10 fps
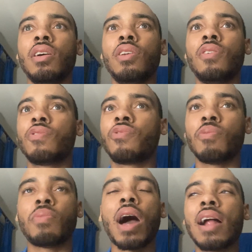you know from
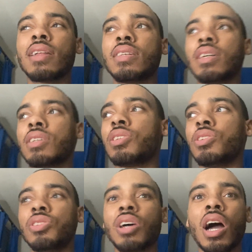politics to
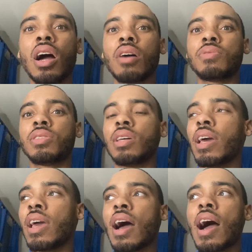jobs to
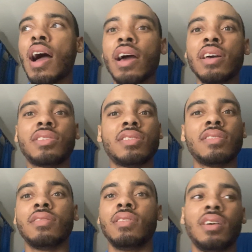ai
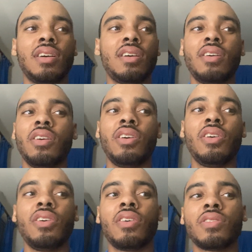to
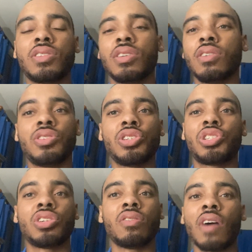to just
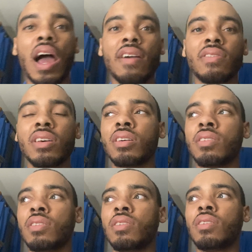surviving
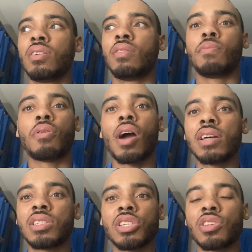
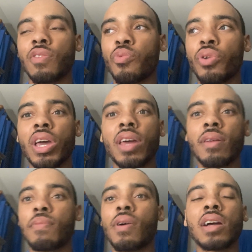prices of
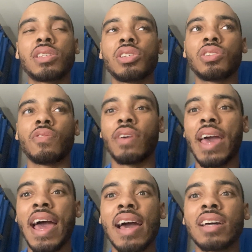rent prices of
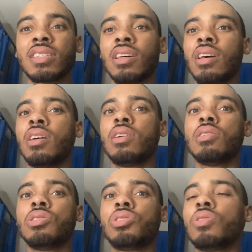gas
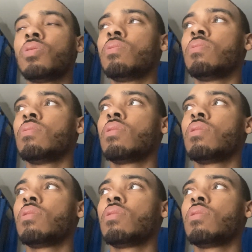so